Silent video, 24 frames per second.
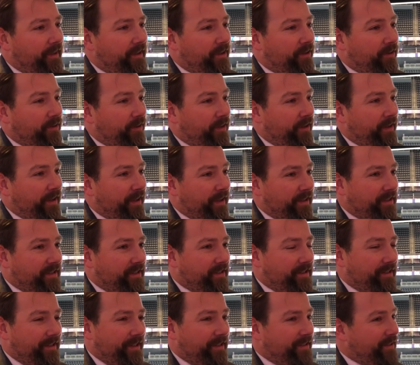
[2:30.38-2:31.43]

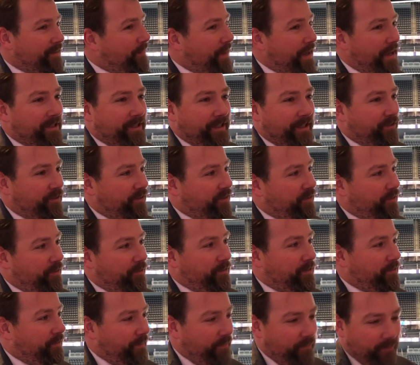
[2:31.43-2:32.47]
it's amazing. It just
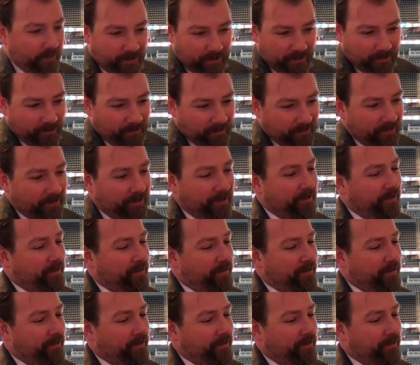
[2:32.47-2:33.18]
shows you, even when you're